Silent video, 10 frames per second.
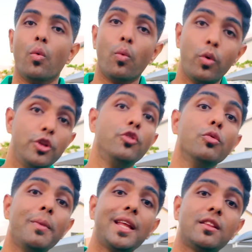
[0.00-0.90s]
would
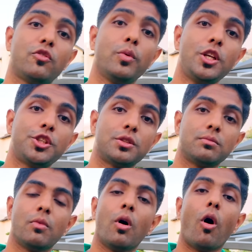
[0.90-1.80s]
you make the switch?
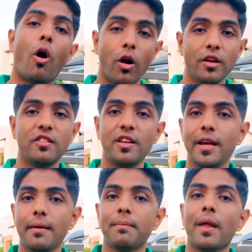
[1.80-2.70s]

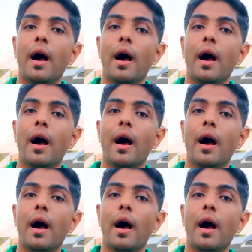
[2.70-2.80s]
Honestly,